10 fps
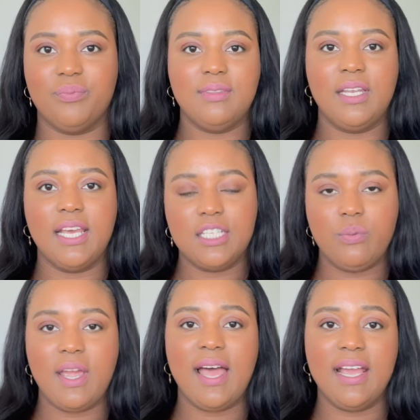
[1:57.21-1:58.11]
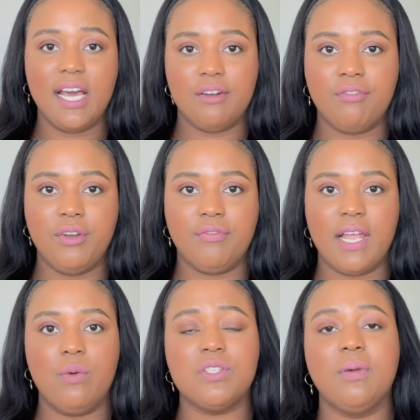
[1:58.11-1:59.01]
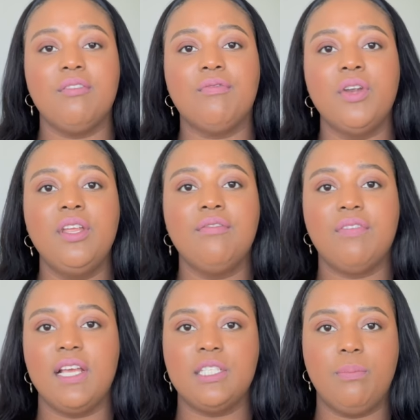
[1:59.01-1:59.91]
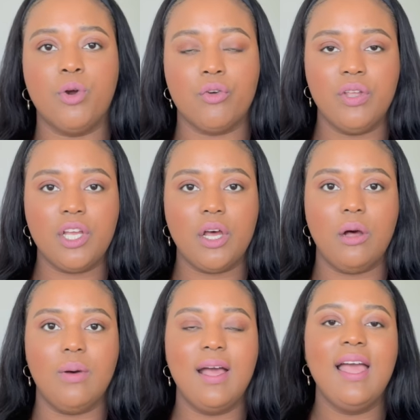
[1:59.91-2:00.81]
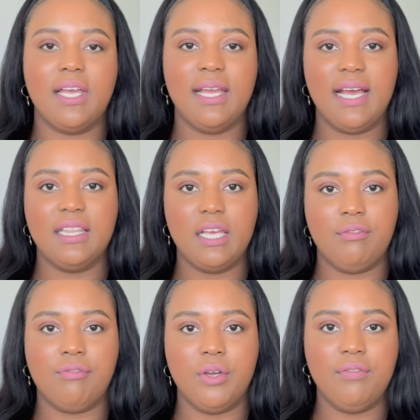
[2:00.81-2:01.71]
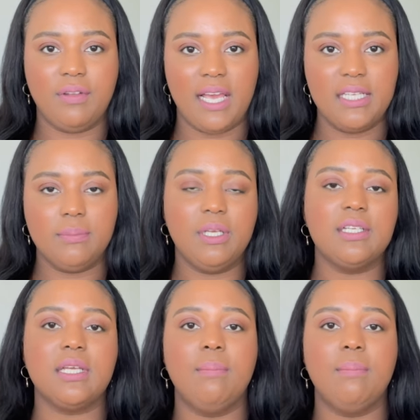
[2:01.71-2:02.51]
The next way I got a free flight was my free flight to Puerto Rico. I got that free flight because I